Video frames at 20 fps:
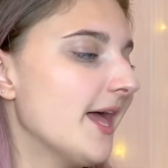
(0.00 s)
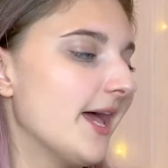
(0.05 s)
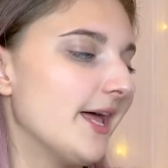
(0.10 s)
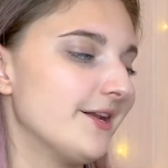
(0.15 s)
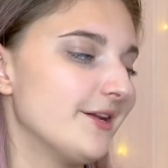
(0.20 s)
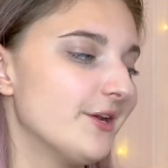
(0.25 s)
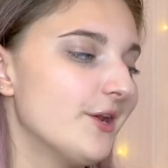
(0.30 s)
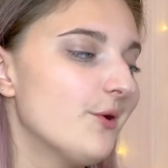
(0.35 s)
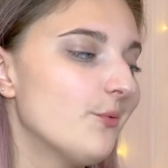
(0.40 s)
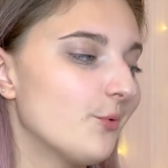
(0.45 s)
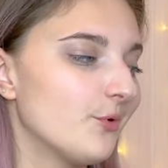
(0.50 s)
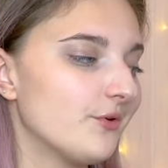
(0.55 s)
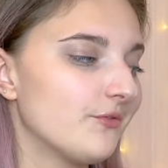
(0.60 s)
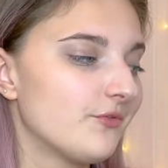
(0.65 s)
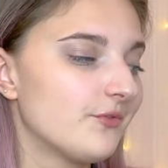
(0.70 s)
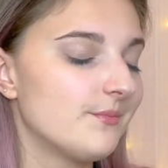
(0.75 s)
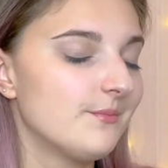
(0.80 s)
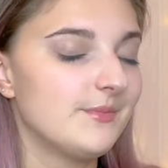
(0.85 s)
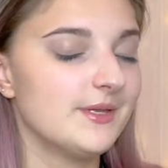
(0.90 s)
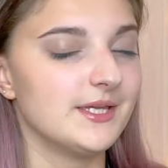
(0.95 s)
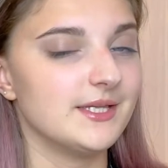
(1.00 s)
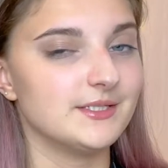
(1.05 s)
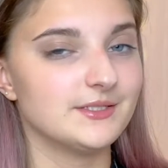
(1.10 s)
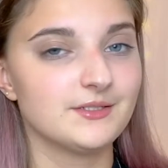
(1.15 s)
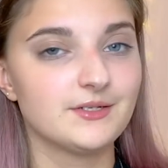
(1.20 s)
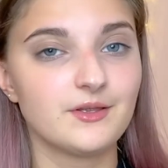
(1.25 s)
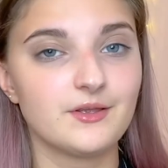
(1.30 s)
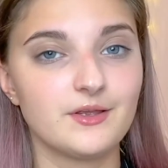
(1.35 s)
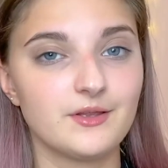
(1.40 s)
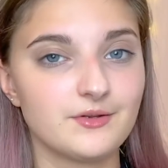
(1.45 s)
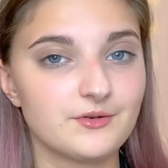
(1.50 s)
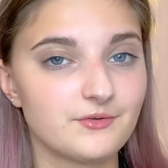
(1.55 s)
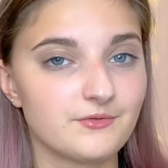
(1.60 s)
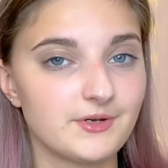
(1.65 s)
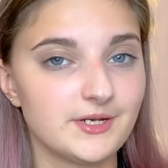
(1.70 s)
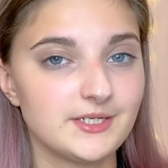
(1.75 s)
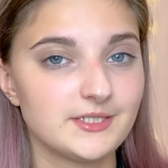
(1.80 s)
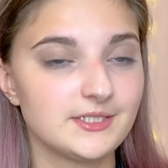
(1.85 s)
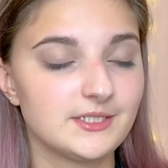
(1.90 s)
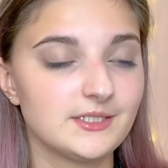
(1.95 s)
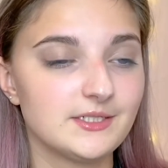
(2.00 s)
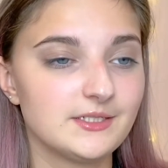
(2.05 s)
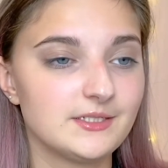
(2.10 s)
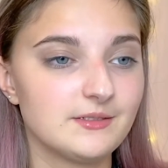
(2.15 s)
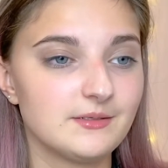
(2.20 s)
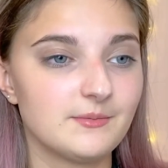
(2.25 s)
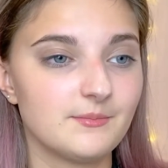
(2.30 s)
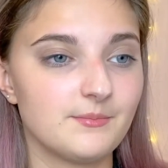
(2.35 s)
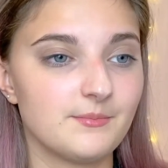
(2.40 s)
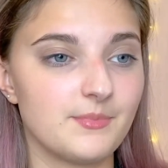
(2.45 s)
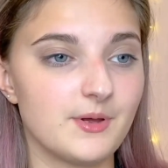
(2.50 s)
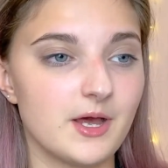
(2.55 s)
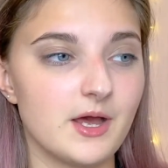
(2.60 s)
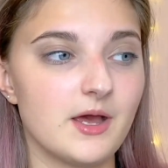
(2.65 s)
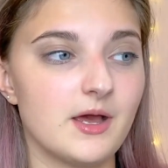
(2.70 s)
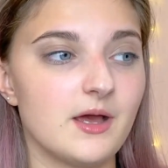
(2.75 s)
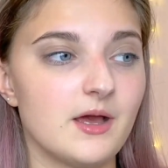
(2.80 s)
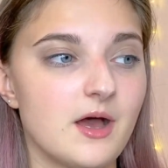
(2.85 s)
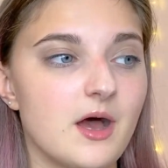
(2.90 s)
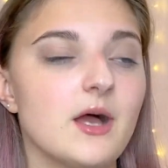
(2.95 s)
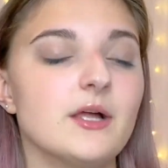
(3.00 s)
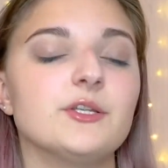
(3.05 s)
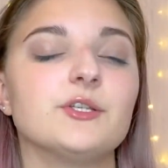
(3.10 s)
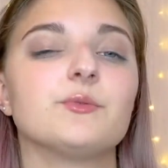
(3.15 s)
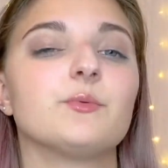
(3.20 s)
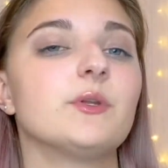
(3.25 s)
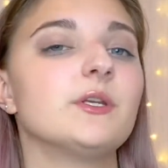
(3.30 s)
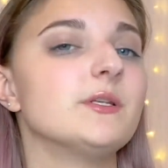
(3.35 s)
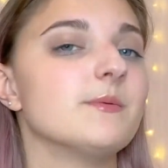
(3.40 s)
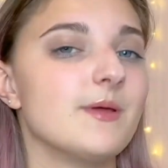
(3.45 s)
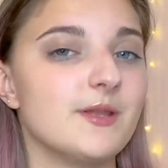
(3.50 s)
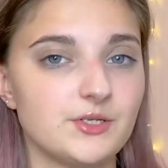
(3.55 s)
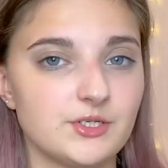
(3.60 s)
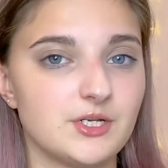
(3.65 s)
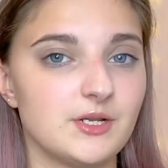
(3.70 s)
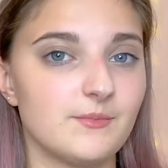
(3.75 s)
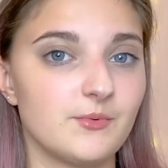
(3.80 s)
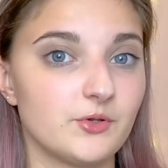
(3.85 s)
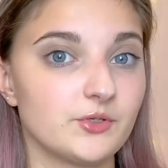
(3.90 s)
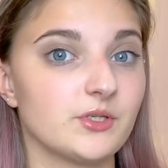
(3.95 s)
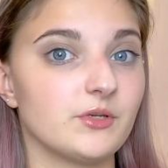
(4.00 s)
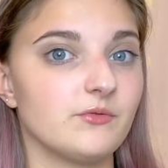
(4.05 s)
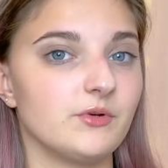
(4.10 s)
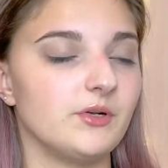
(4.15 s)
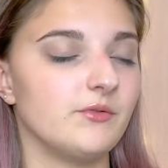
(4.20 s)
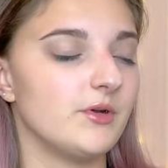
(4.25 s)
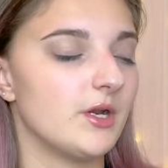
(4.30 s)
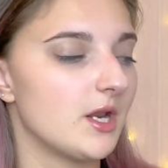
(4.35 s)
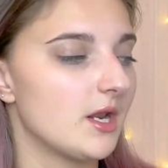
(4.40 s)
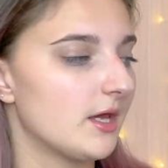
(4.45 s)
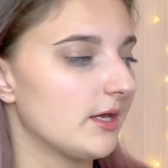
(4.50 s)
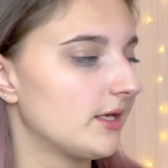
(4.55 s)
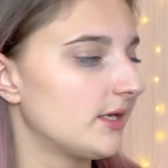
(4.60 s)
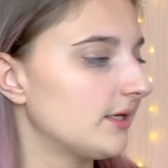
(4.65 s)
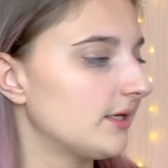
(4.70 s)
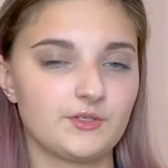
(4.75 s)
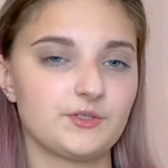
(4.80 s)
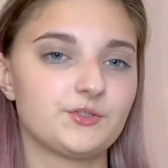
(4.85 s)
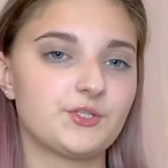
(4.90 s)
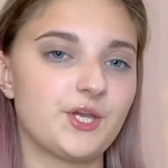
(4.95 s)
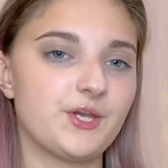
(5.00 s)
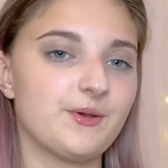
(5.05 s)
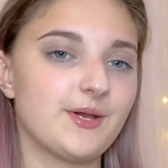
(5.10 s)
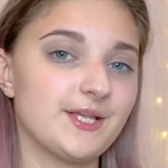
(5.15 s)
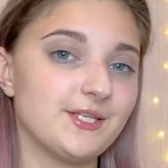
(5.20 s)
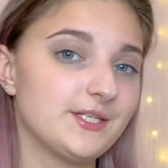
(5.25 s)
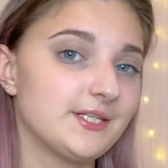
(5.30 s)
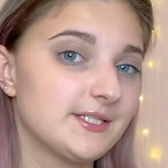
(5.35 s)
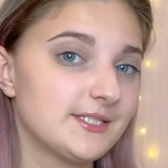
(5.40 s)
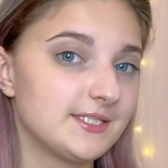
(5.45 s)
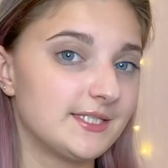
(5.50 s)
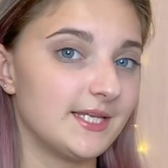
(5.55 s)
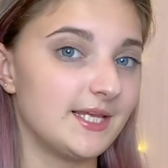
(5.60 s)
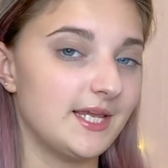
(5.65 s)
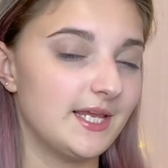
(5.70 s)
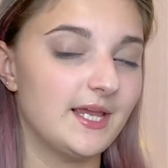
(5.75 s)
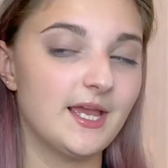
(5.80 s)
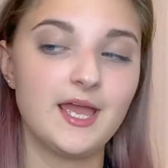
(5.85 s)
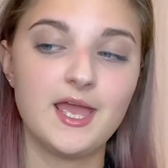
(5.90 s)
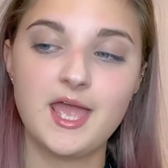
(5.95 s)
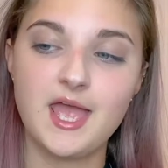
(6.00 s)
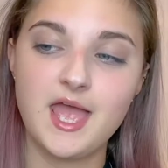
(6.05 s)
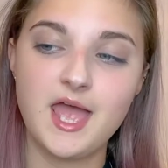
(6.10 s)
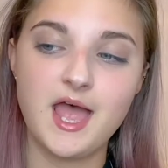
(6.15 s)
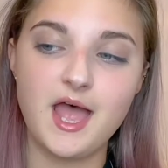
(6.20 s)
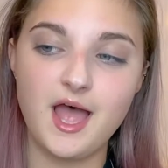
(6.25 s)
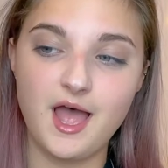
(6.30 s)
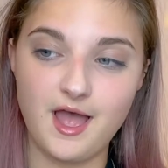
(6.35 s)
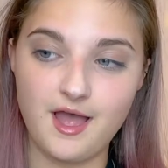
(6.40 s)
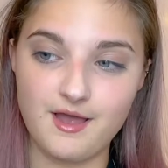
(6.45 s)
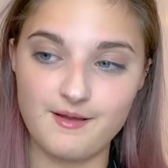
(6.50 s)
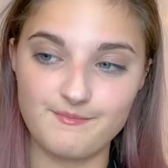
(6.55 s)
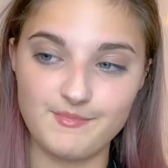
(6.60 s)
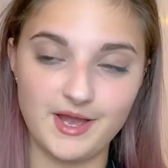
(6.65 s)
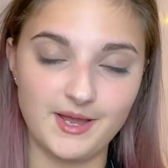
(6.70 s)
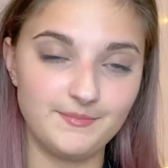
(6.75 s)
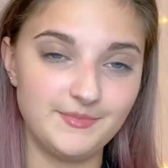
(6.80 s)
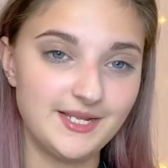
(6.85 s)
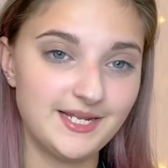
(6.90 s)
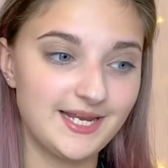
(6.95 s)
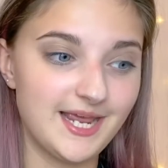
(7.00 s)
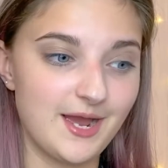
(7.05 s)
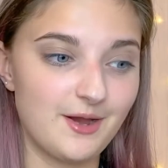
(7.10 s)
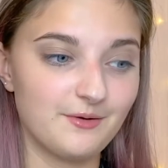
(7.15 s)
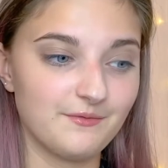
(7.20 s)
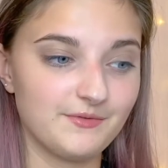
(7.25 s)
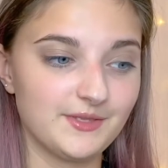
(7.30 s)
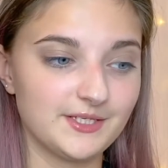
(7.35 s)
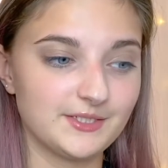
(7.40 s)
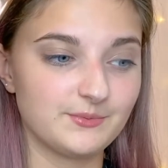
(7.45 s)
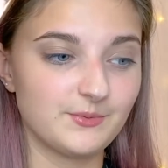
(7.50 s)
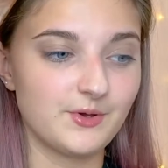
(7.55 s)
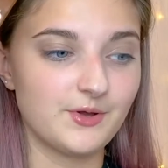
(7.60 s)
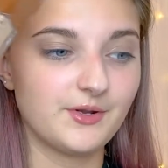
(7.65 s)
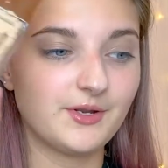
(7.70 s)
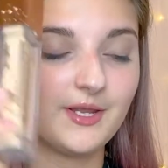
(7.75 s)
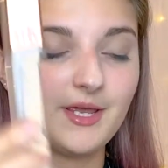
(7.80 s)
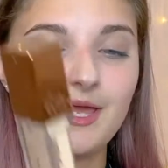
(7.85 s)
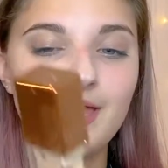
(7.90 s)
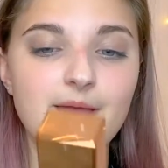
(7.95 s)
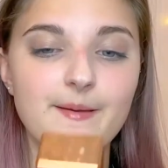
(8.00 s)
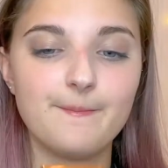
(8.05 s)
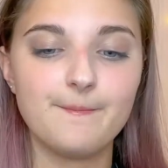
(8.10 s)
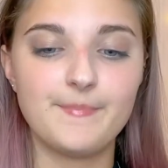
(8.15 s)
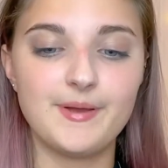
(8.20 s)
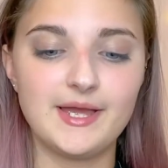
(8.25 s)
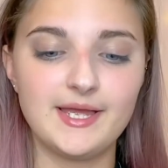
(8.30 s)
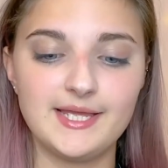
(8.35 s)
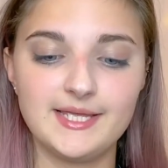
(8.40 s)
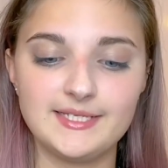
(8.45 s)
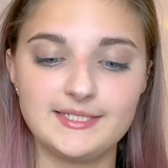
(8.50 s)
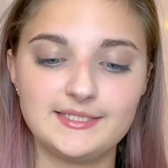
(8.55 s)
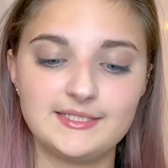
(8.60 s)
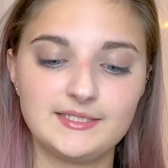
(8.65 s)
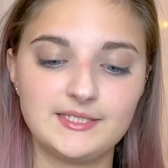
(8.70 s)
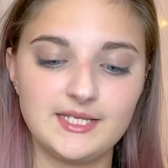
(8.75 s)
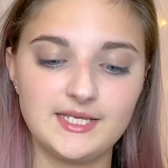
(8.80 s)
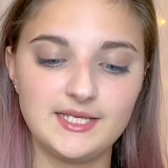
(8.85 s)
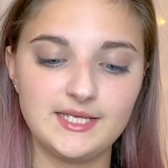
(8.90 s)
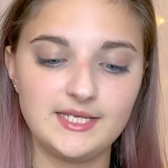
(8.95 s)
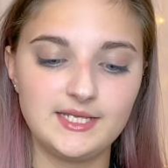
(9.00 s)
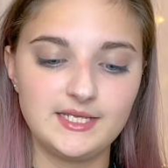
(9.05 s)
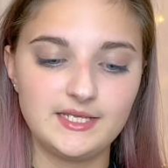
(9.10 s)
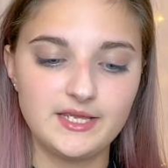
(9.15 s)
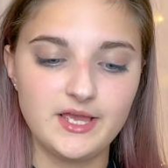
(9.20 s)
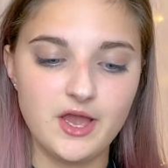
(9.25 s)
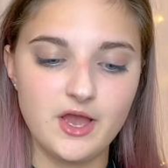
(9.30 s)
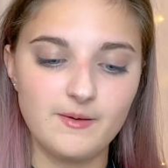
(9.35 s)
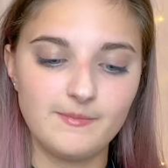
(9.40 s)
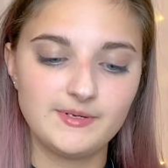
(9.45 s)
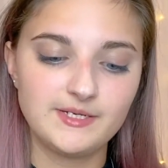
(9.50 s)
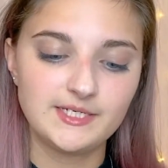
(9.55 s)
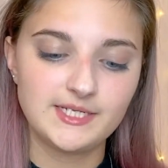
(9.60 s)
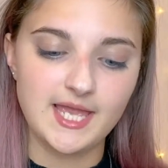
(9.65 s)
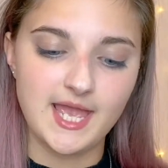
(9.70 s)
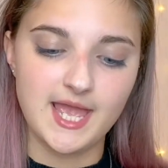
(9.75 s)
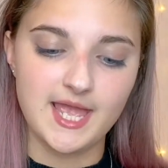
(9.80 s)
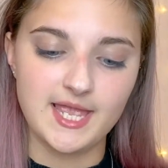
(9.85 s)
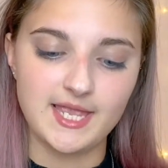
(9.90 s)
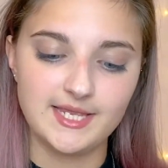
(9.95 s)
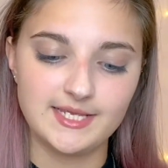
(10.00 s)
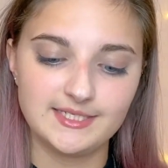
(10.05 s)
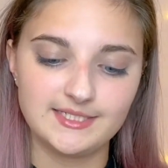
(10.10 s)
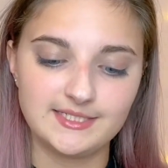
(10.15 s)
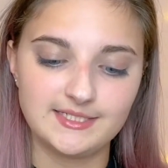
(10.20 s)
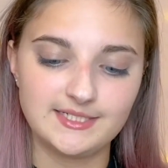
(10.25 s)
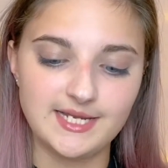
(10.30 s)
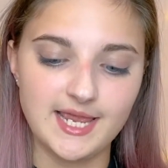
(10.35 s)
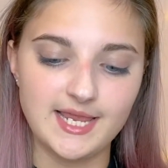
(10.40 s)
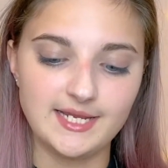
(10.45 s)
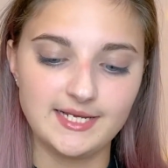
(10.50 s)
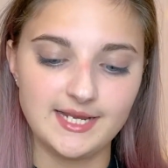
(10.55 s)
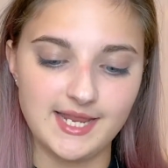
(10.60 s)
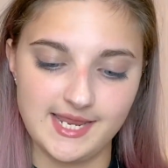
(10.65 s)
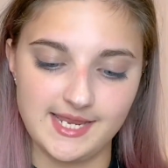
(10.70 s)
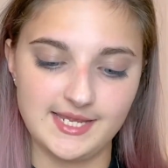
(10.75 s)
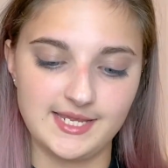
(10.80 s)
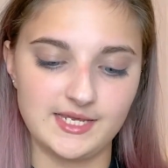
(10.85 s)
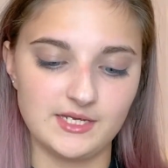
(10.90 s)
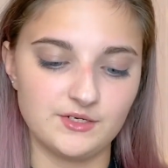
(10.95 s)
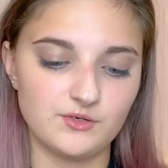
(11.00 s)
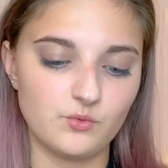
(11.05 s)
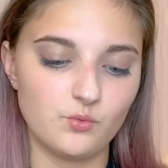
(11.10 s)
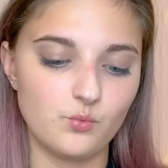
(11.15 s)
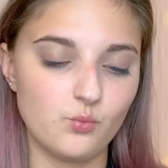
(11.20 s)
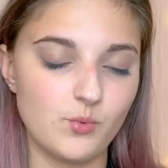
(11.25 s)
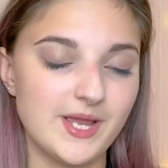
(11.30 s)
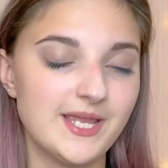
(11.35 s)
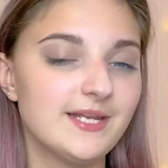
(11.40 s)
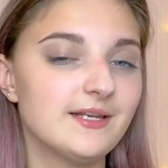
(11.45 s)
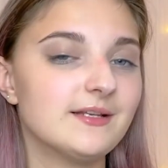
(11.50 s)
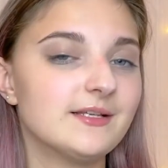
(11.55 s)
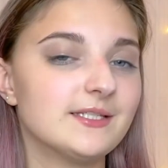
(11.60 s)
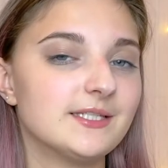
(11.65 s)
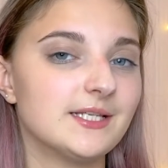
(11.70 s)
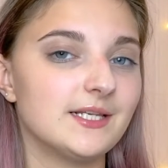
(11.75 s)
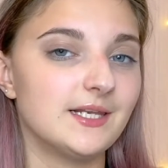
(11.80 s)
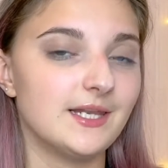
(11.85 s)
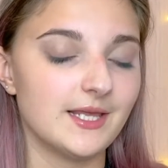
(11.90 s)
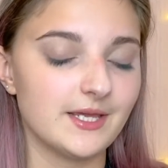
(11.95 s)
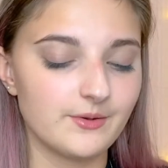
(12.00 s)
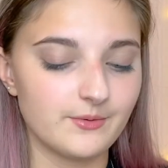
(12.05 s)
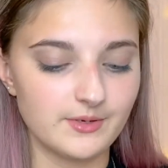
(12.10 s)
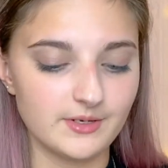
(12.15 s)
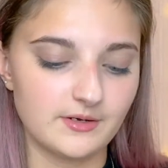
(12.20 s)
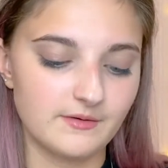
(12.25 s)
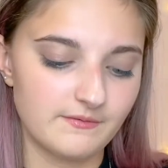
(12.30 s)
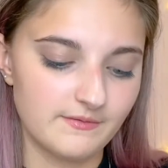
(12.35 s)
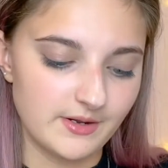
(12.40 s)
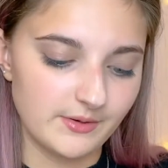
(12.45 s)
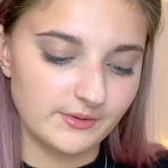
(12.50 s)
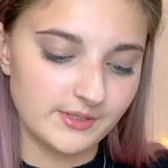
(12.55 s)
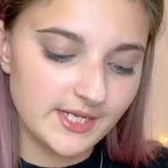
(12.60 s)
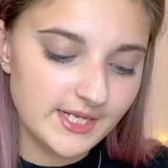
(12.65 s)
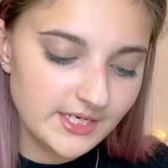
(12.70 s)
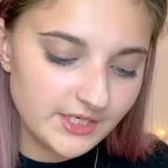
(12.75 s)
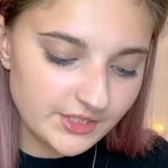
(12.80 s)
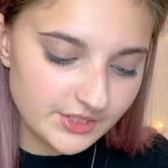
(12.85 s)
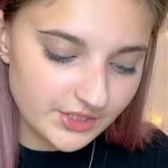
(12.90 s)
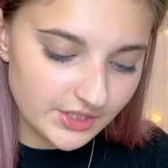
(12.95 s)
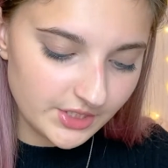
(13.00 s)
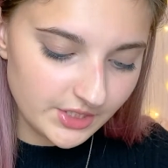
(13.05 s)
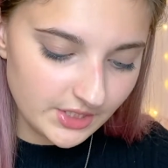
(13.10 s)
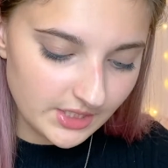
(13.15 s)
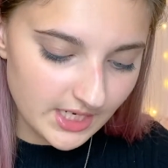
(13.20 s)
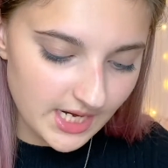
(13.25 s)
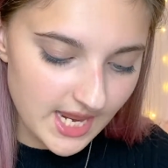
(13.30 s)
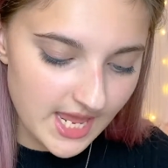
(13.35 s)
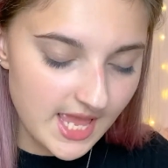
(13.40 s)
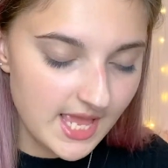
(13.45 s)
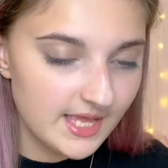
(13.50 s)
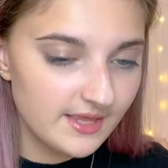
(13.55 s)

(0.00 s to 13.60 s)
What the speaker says: And I know one of them isn't underrated, but I just wanted to mention it because I really like So as you can see, I'm nearly out of this one, but it is the Urban Decay Stay Naked Weightless Liquid Foundation.